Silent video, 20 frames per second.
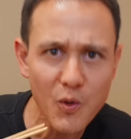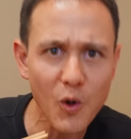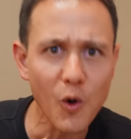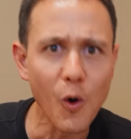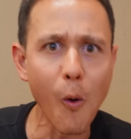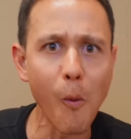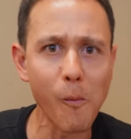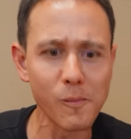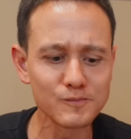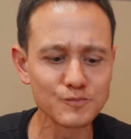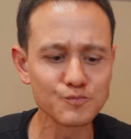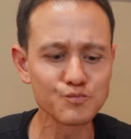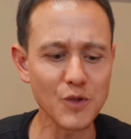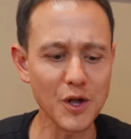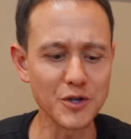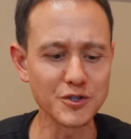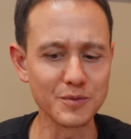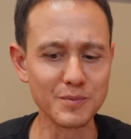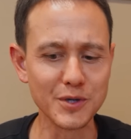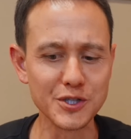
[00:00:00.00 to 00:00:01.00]
Oh,
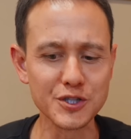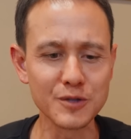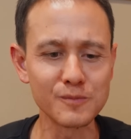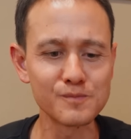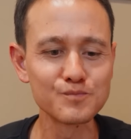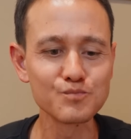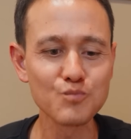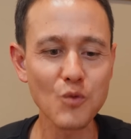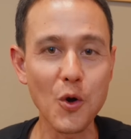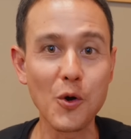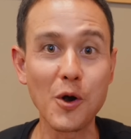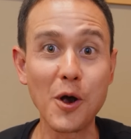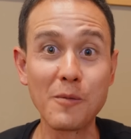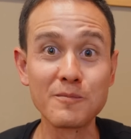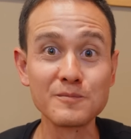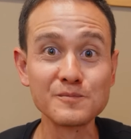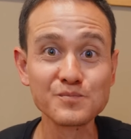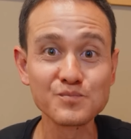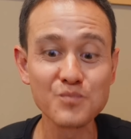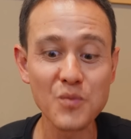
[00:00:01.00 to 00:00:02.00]
that's amazing. Okay.
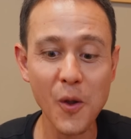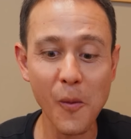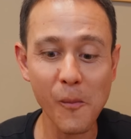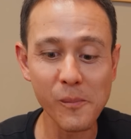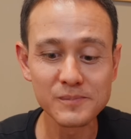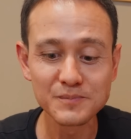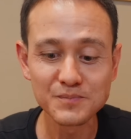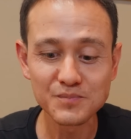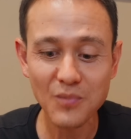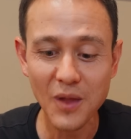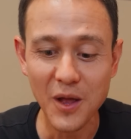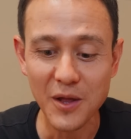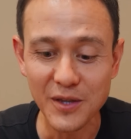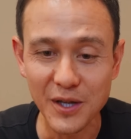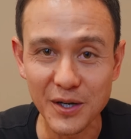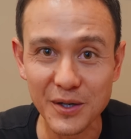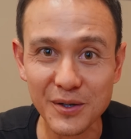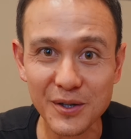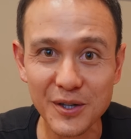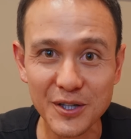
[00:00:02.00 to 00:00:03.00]
And
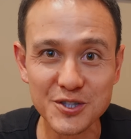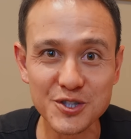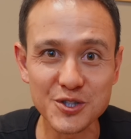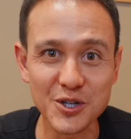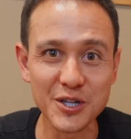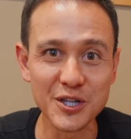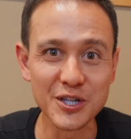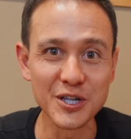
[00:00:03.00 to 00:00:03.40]
then let's try